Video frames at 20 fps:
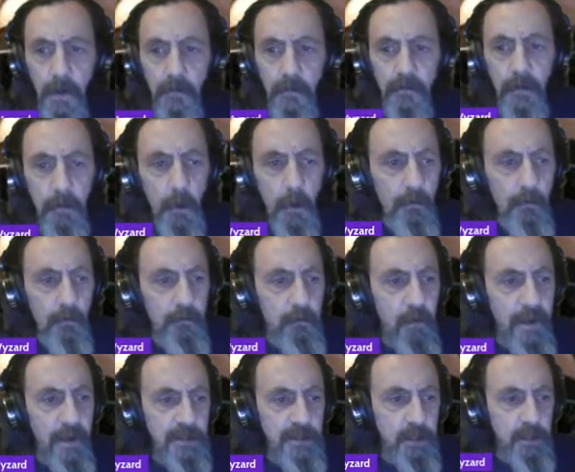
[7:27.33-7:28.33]
From Old
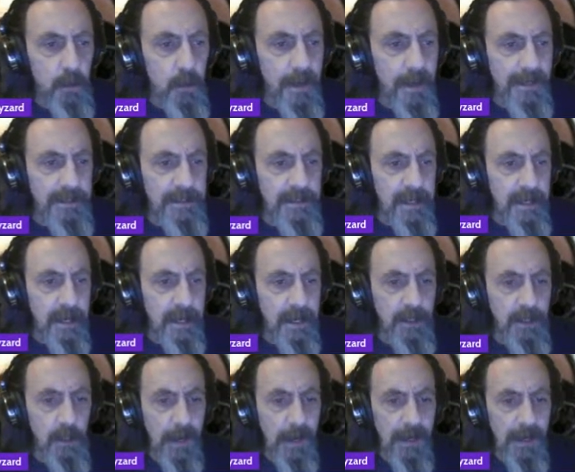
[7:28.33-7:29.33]
French, resident,
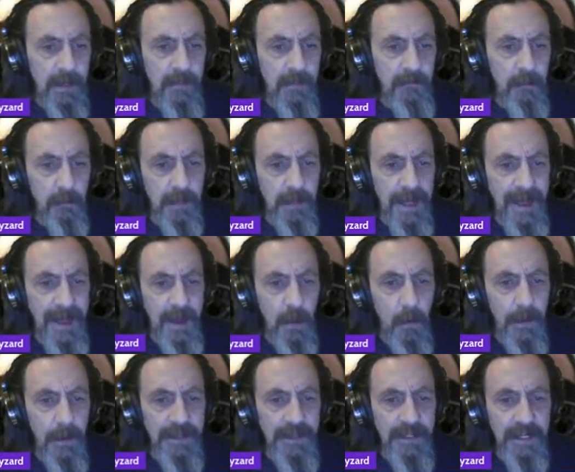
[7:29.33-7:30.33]
and directly from Latin
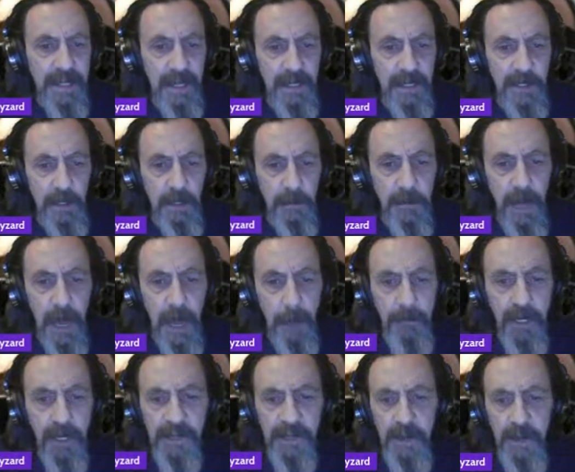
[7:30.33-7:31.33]
residentum,
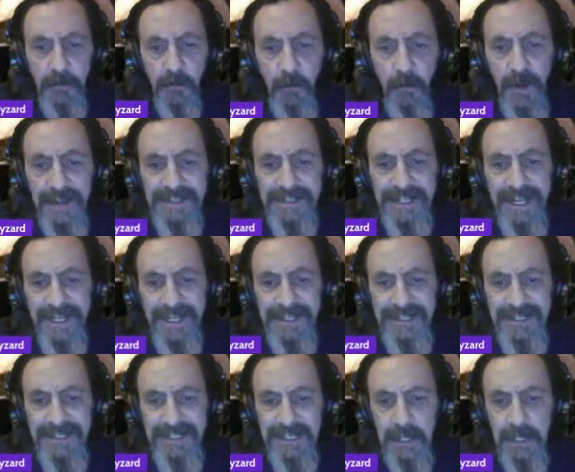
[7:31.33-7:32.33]
nominative
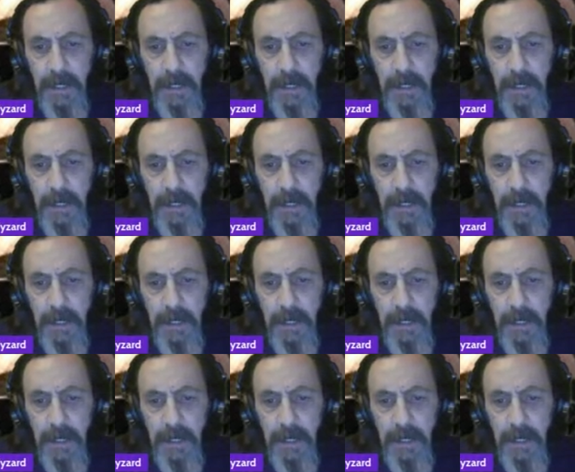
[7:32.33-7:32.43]
residens.